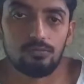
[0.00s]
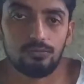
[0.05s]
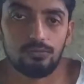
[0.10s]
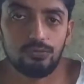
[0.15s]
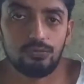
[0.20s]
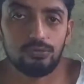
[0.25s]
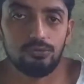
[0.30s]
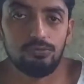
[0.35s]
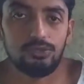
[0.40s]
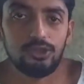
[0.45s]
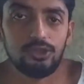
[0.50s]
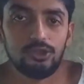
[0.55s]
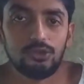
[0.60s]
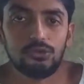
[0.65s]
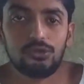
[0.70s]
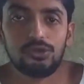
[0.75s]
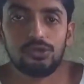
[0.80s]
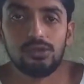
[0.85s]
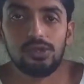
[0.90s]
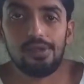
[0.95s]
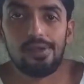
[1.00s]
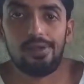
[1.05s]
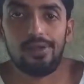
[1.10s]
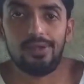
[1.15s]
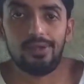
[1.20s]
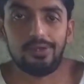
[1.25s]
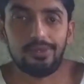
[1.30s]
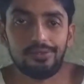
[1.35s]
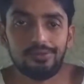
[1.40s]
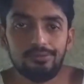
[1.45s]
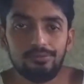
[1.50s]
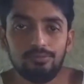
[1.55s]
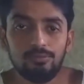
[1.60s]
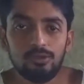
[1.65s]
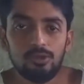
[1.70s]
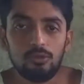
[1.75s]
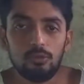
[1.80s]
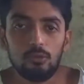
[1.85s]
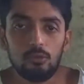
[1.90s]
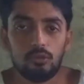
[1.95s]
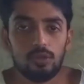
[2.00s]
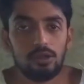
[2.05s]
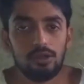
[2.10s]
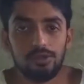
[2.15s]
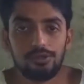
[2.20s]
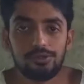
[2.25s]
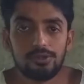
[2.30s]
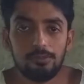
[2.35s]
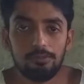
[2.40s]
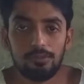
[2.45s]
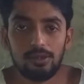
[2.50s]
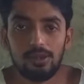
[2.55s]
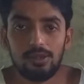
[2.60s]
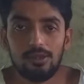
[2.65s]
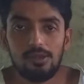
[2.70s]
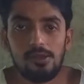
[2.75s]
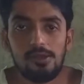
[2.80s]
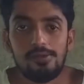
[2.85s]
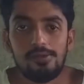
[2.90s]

food videos and cooking or something.